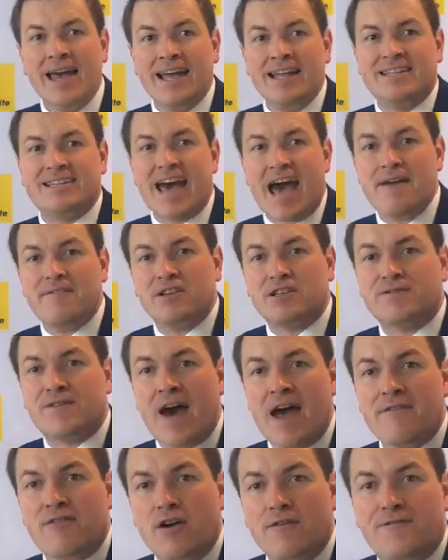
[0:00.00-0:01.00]
In Davis'
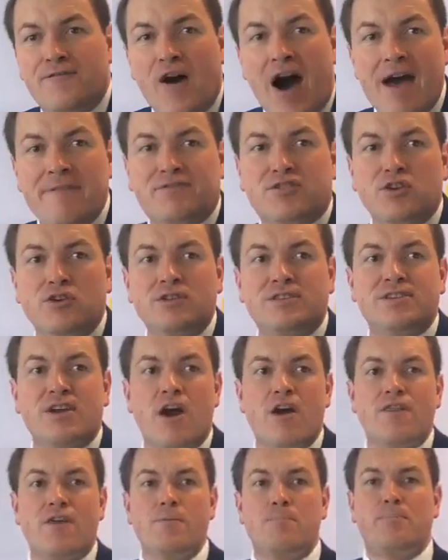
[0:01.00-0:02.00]
favour at
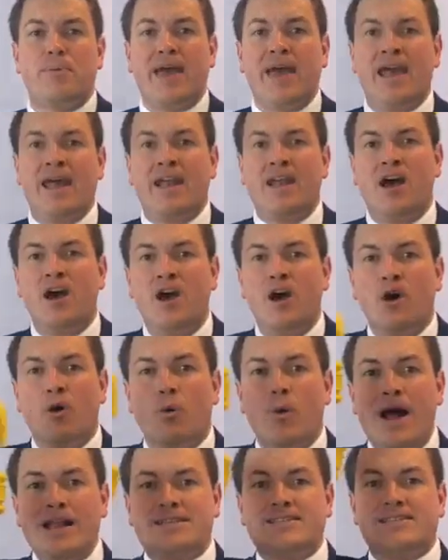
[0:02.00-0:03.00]
$520 the bid.
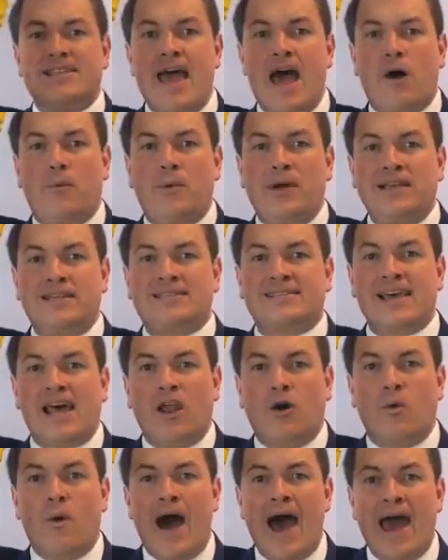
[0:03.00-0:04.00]
Once now we
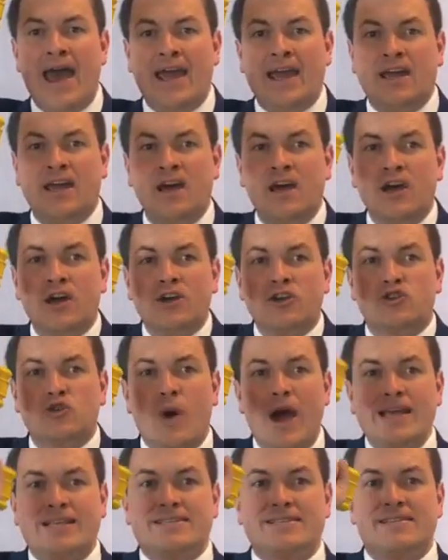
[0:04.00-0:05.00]
sell away.
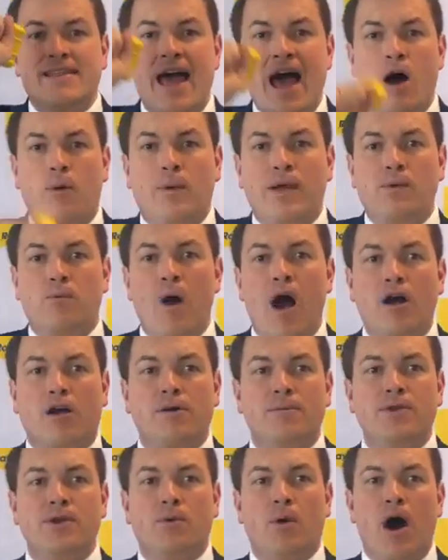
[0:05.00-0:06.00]
Twice now we
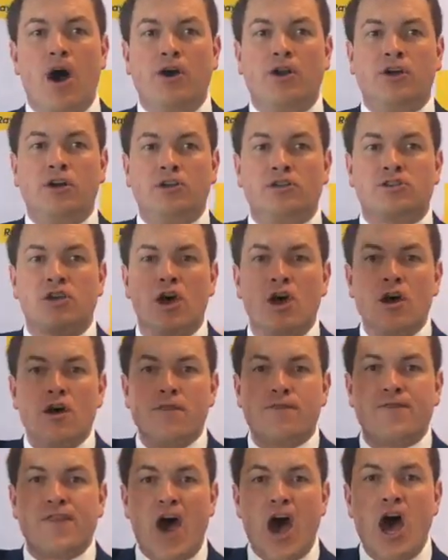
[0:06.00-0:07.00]
welcome new owners.
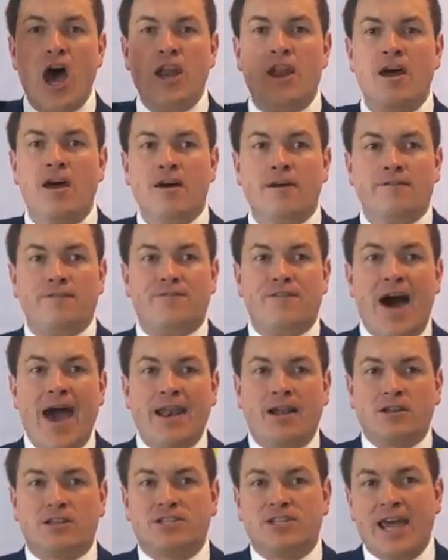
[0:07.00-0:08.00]
Third
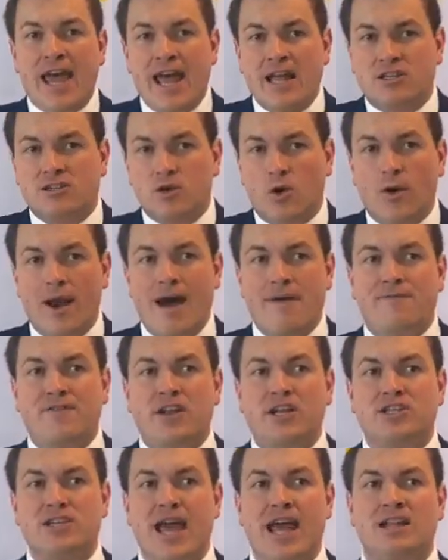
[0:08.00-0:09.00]
final chance, auto
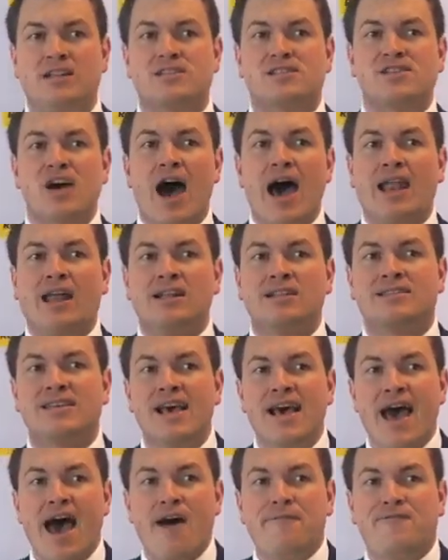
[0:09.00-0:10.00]
finish and silence
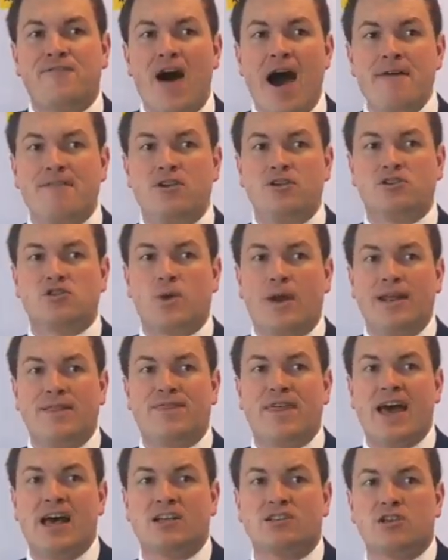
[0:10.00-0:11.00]
at
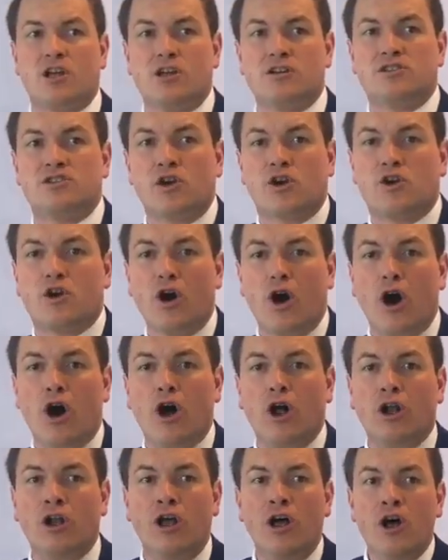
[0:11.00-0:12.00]
$520,000 a
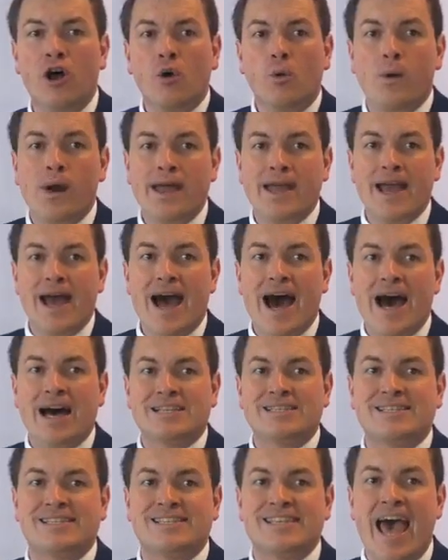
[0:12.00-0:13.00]
call. We are
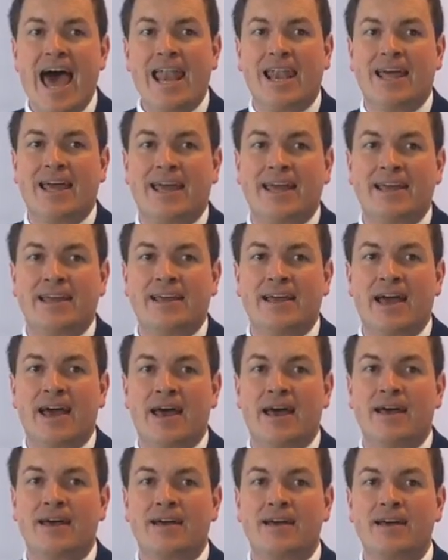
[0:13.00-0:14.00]

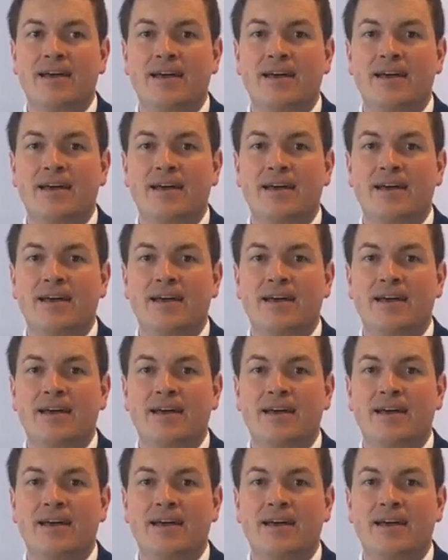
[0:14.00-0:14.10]
selling.